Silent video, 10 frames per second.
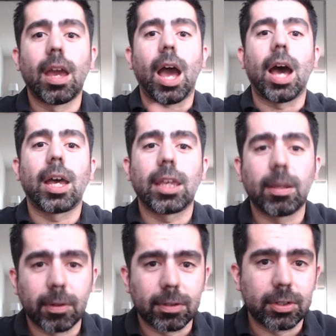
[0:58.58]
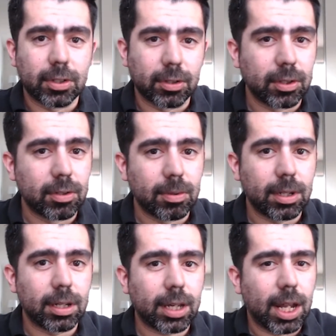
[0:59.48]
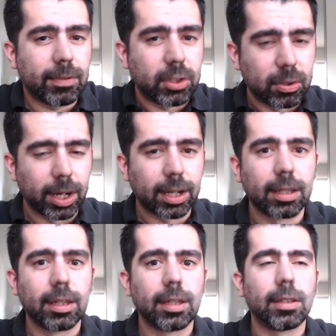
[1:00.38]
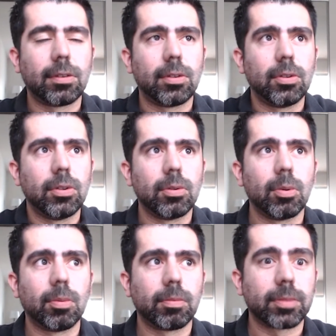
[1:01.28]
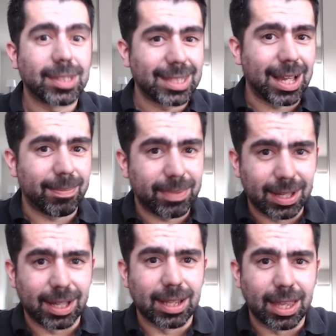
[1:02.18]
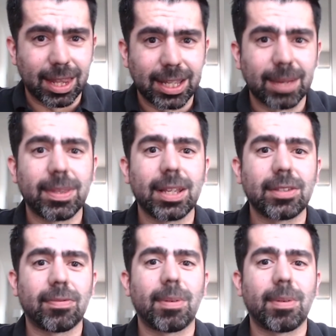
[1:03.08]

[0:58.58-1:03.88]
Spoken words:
I am going to show you kind of a trick to stop a lot of the updates from